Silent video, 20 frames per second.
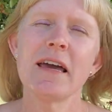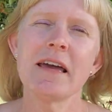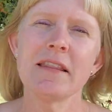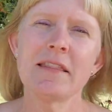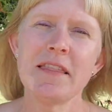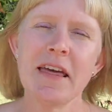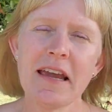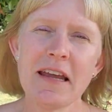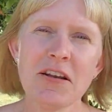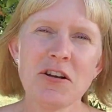
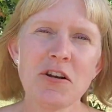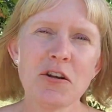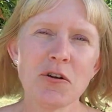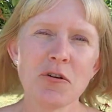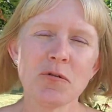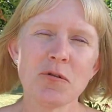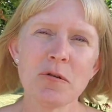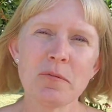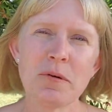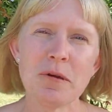they
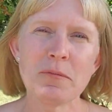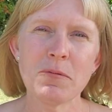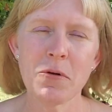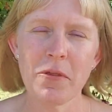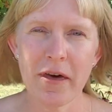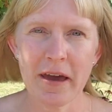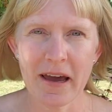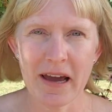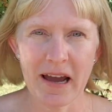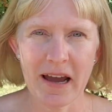knew, the people
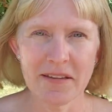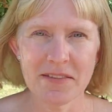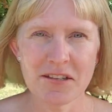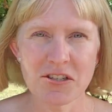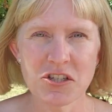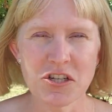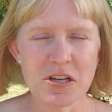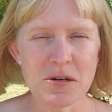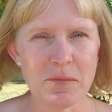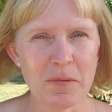that had the
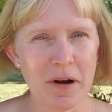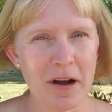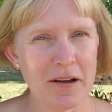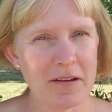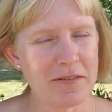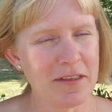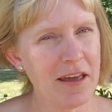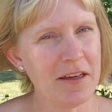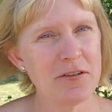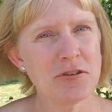sheep, the
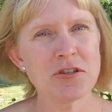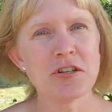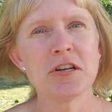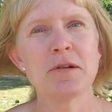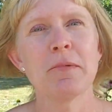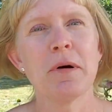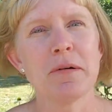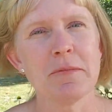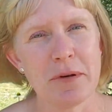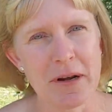other
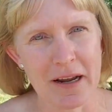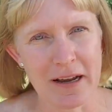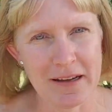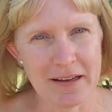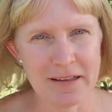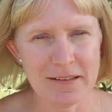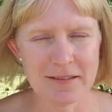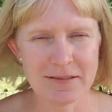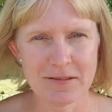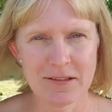sheep I've been
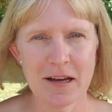eyeing.